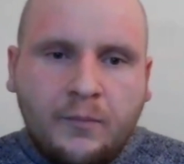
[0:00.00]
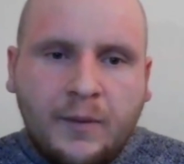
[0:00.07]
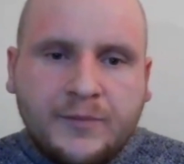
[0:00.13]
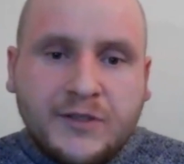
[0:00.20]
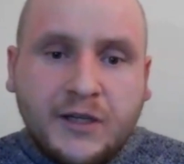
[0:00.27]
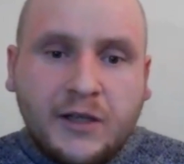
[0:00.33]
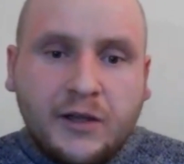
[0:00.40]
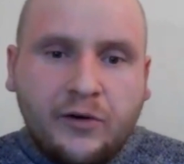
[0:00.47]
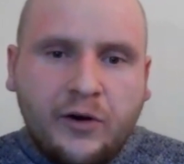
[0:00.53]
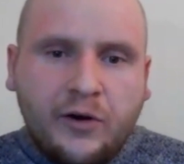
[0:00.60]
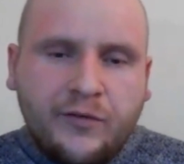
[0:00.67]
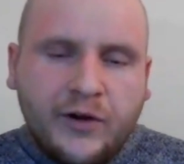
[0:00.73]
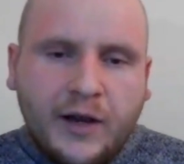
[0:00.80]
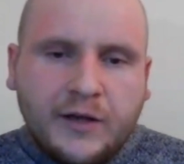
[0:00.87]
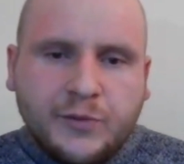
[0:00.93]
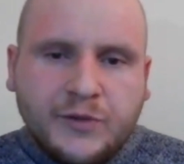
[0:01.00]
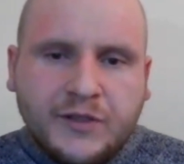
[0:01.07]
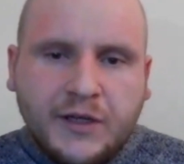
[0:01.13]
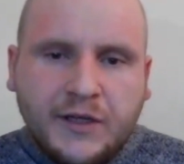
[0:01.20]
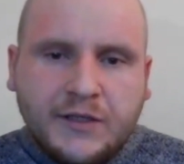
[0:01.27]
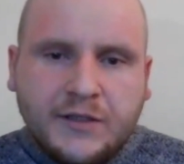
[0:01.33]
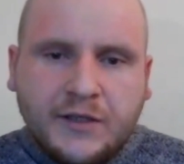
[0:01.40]
My particular area of
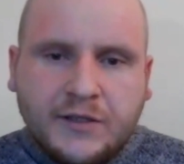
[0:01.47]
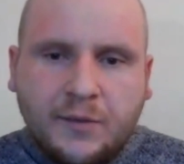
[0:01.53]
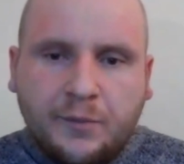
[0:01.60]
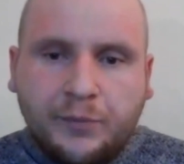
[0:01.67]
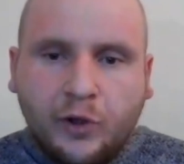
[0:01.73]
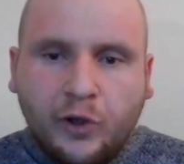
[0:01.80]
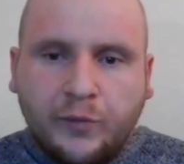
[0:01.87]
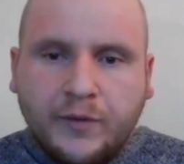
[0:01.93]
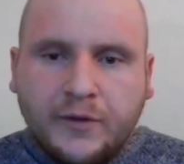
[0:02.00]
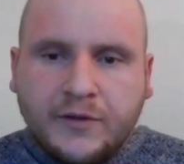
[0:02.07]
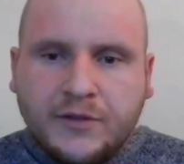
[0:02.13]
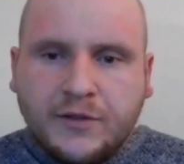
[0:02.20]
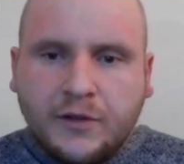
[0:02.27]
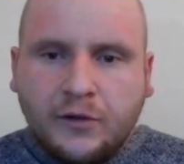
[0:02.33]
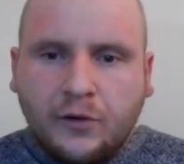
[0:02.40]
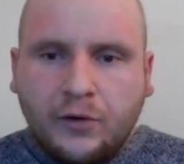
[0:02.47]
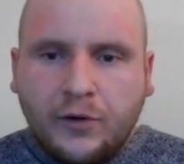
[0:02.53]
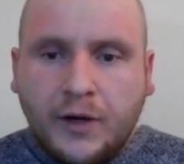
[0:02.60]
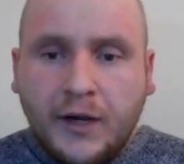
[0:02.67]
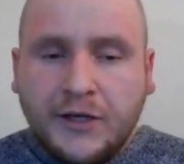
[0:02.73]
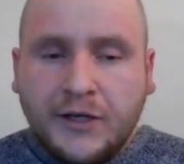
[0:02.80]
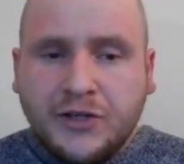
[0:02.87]
expertise is employment
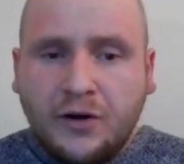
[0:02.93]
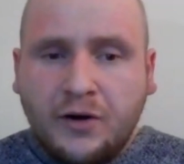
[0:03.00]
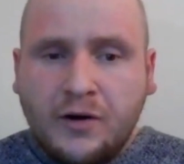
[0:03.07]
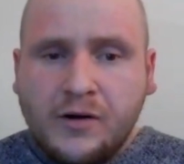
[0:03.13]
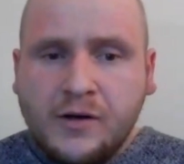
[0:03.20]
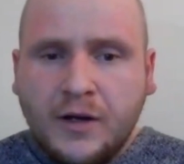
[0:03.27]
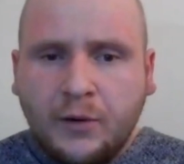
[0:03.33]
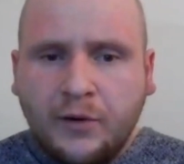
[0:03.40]
law and HR.